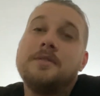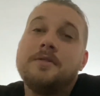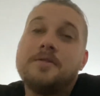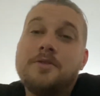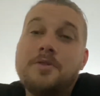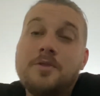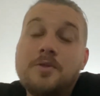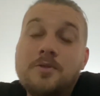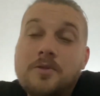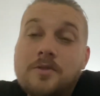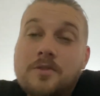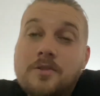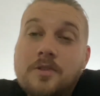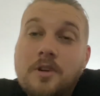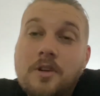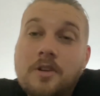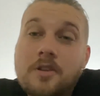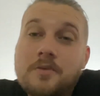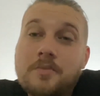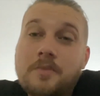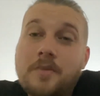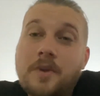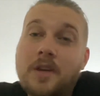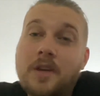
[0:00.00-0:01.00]
Do
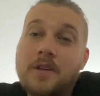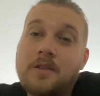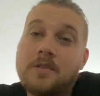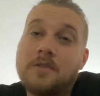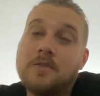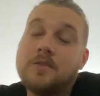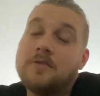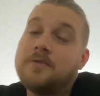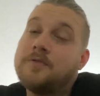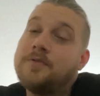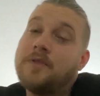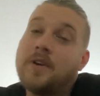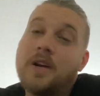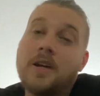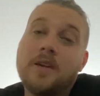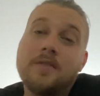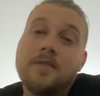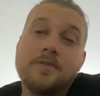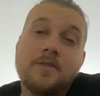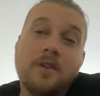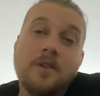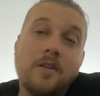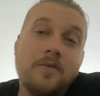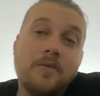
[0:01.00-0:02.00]
stars matter?
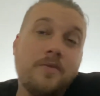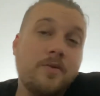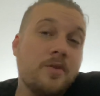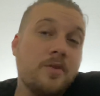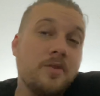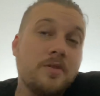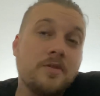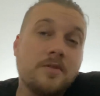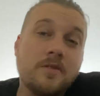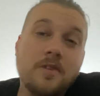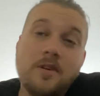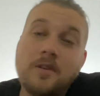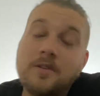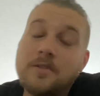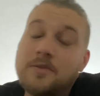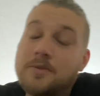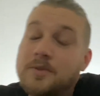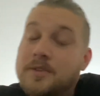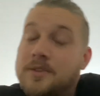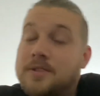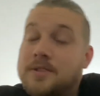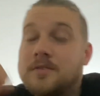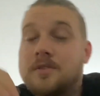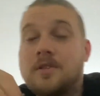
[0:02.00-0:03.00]
5-star, 4-star,
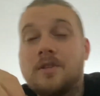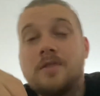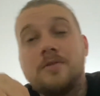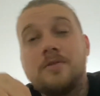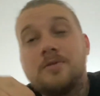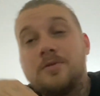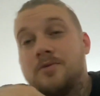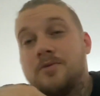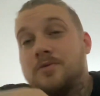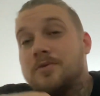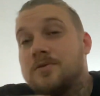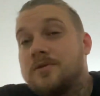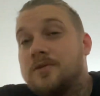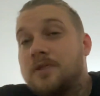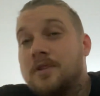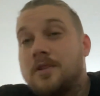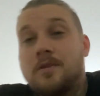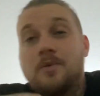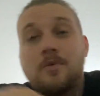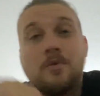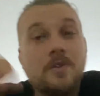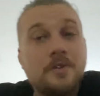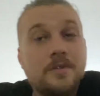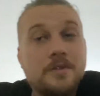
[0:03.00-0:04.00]
3-star, 2-star,
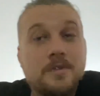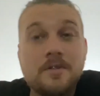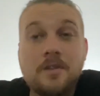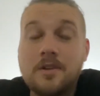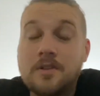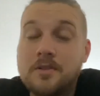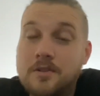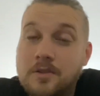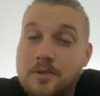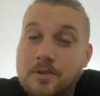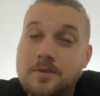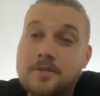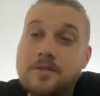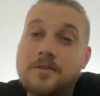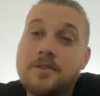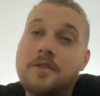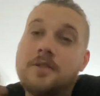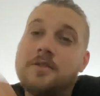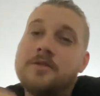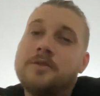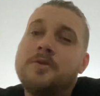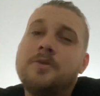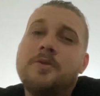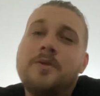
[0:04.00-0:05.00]
1-star, no star.
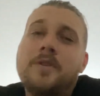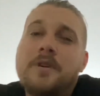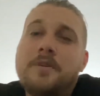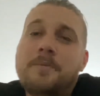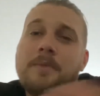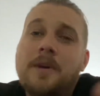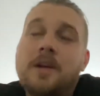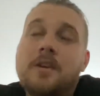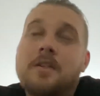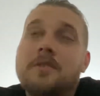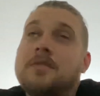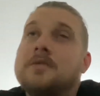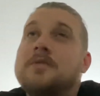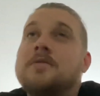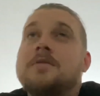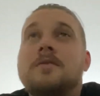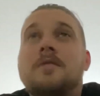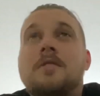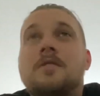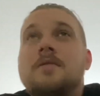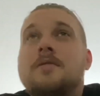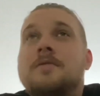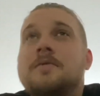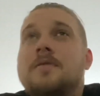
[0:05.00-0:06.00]
Do they matter?
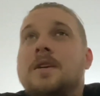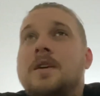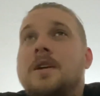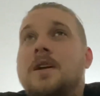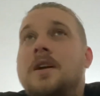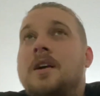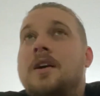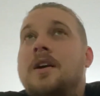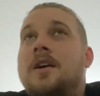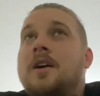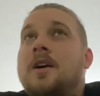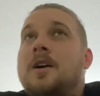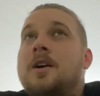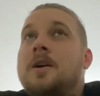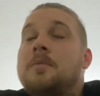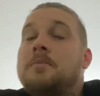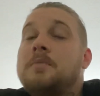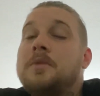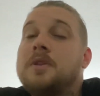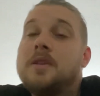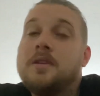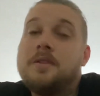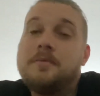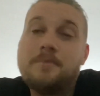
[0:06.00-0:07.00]

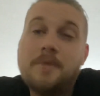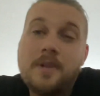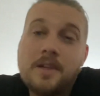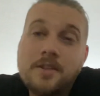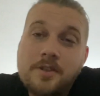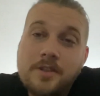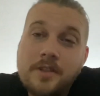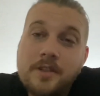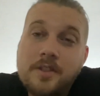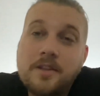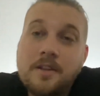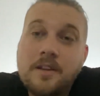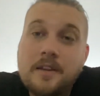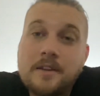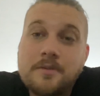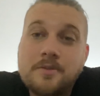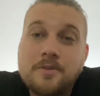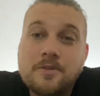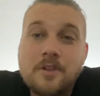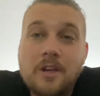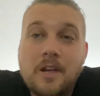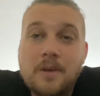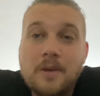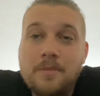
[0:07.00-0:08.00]
But make sure you hit the like,
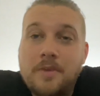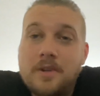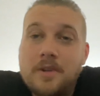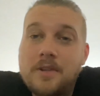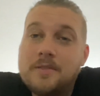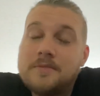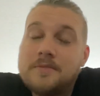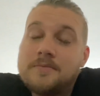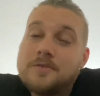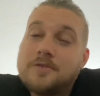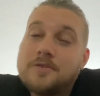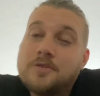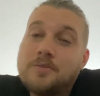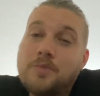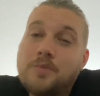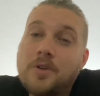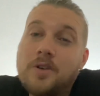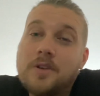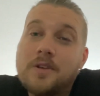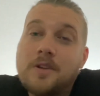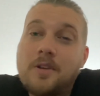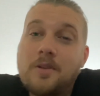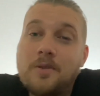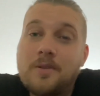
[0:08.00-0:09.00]
subscribe button. It's your
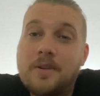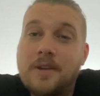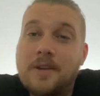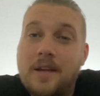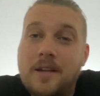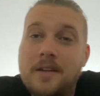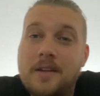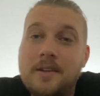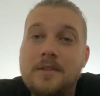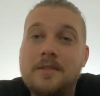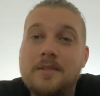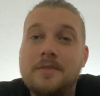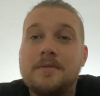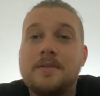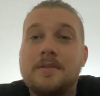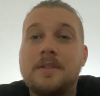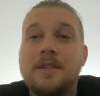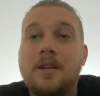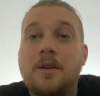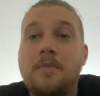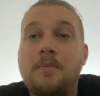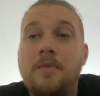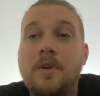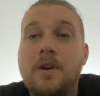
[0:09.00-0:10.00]
boy, Coke Gotti,
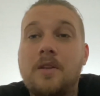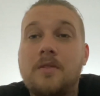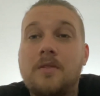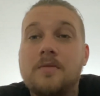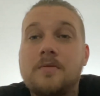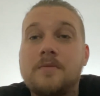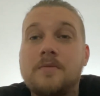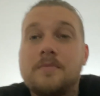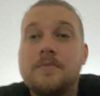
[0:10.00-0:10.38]
and I'm out.